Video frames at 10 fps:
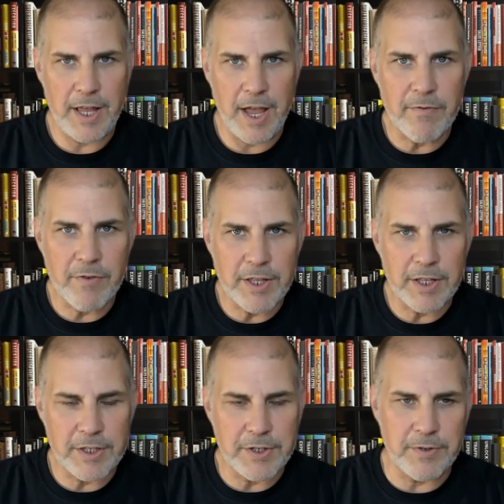
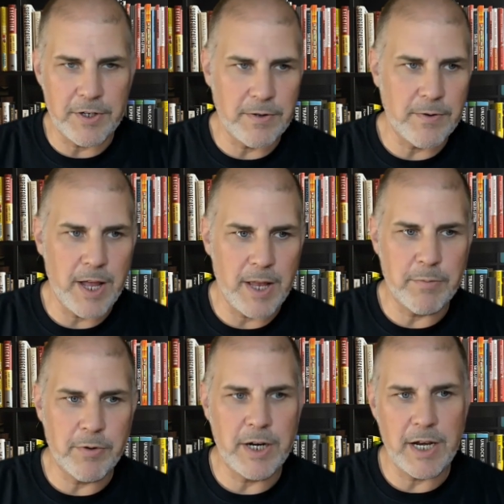everything that you do and
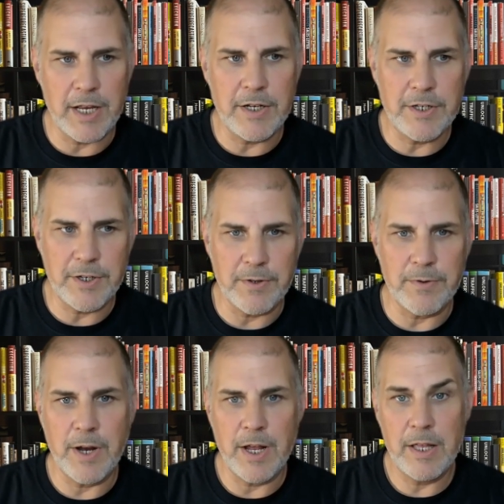put it
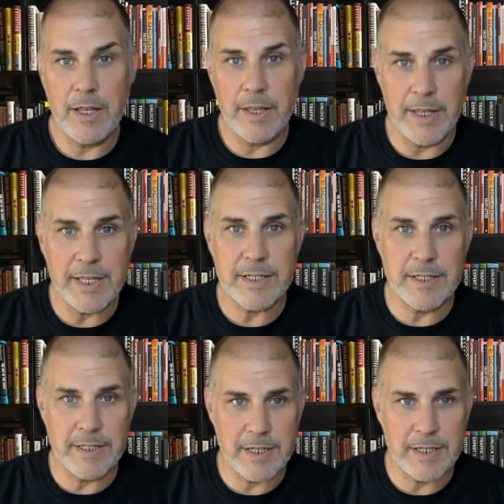into this
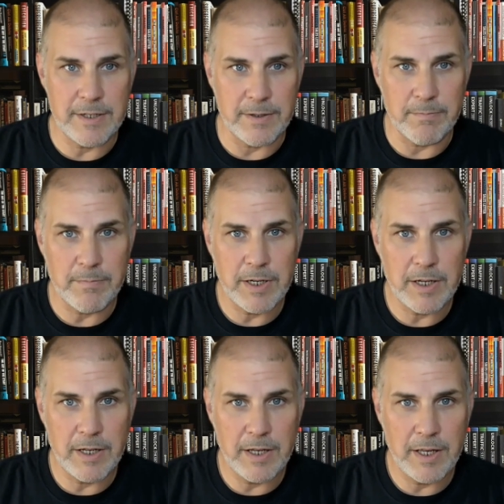system,
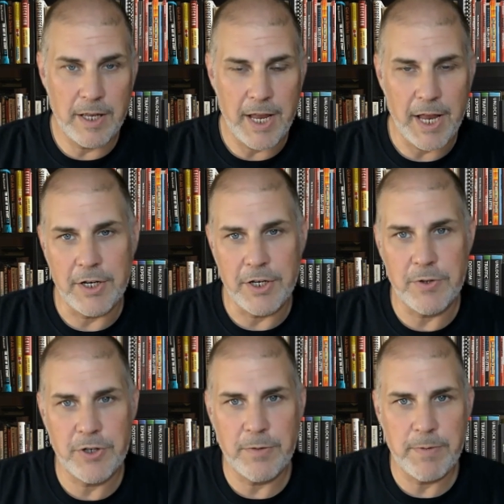and you
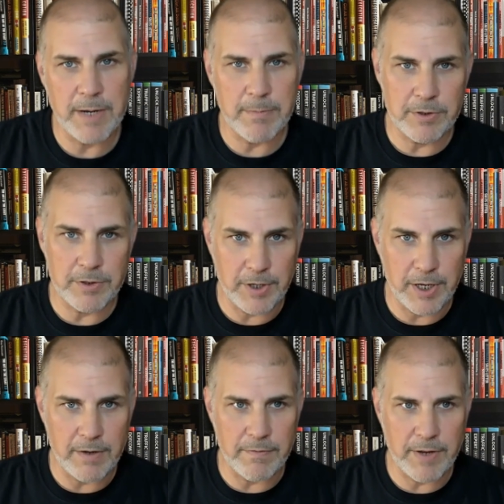should be able to
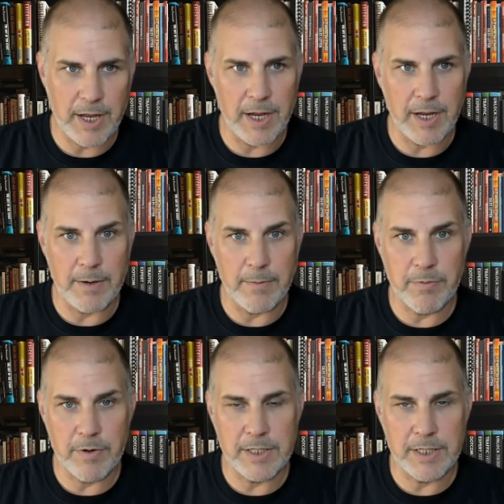give a
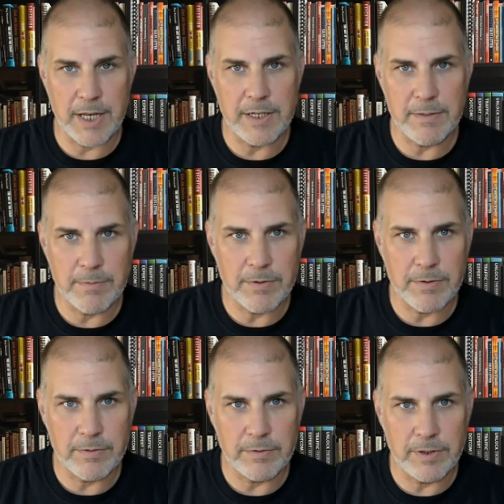
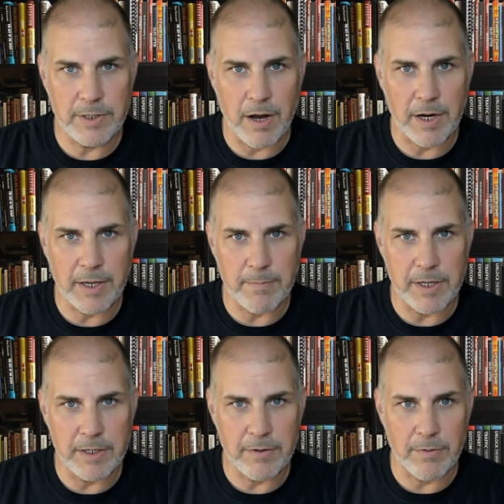presentable
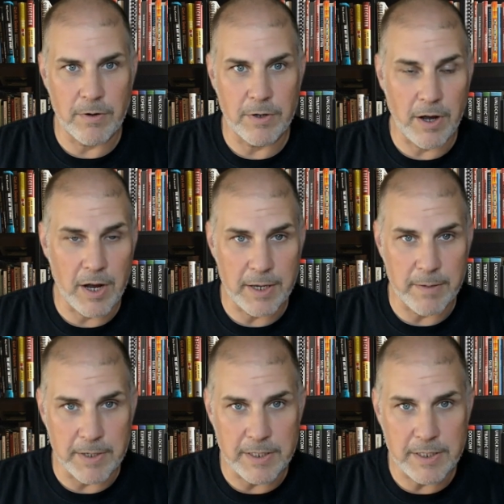document or
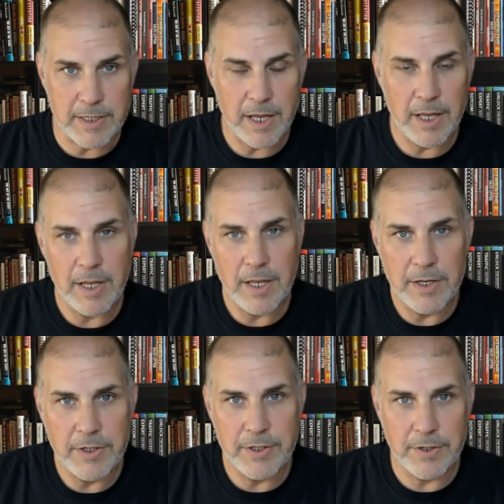documents
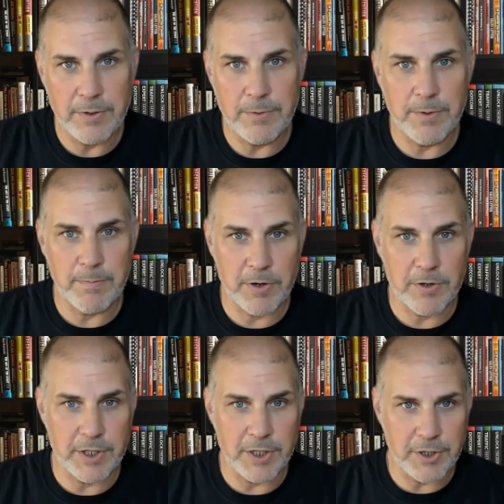to the
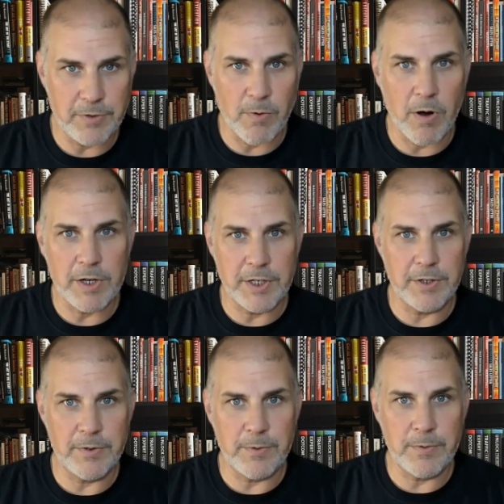person that you want to
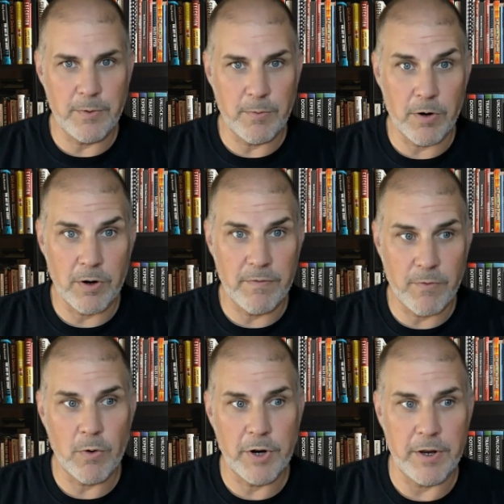do the work
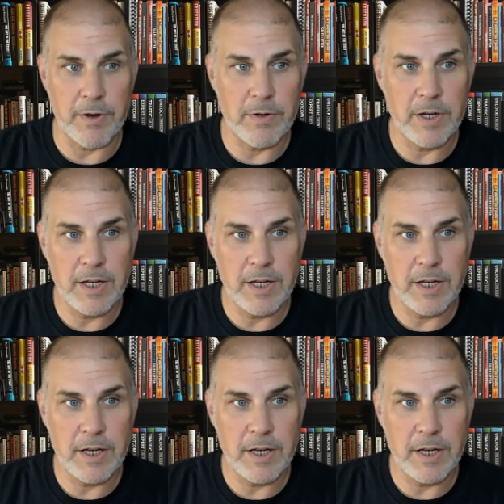for you.